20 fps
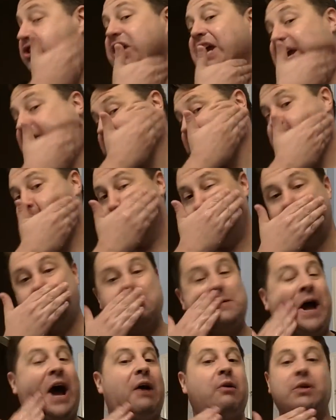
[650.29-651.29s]
change
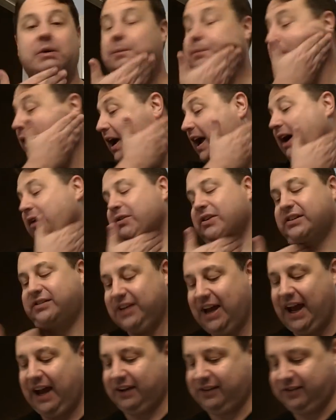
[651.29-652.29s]
how it how it
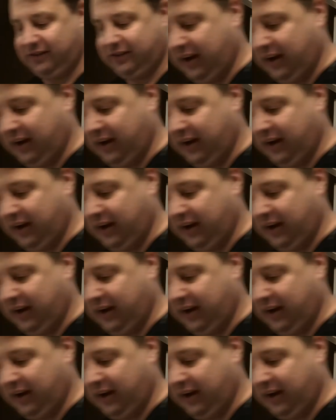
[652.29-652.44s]
attacks